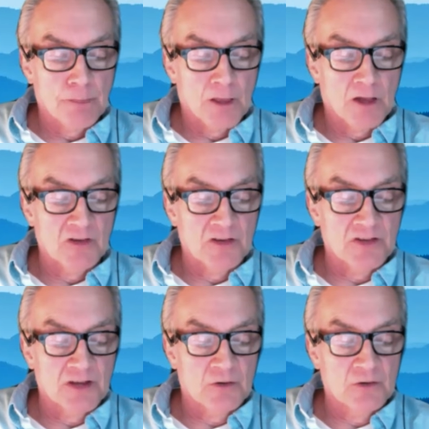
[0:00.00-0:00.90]
as I
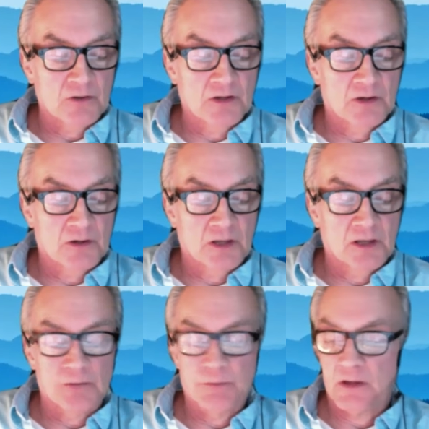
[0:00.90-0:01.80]
said earlier, it
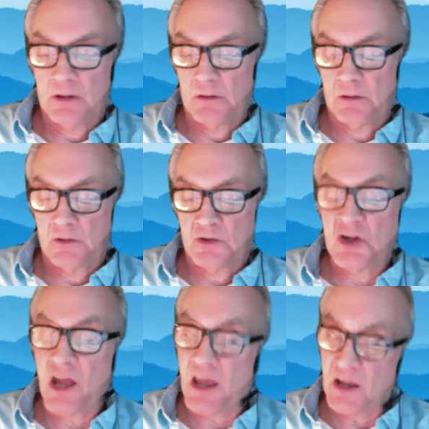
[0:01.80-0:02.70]
could be
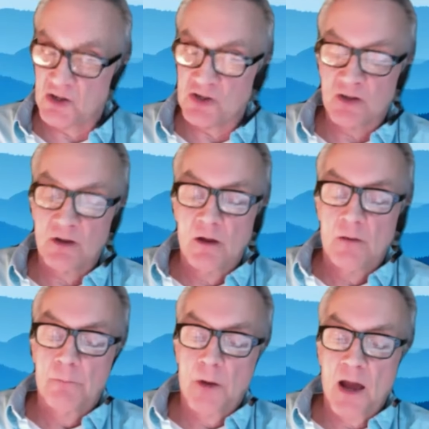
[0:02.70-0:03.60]
changed
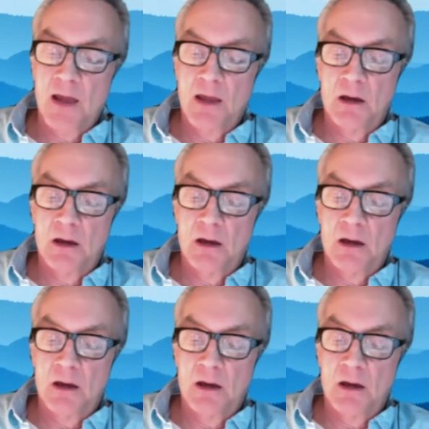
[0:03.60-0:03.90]
by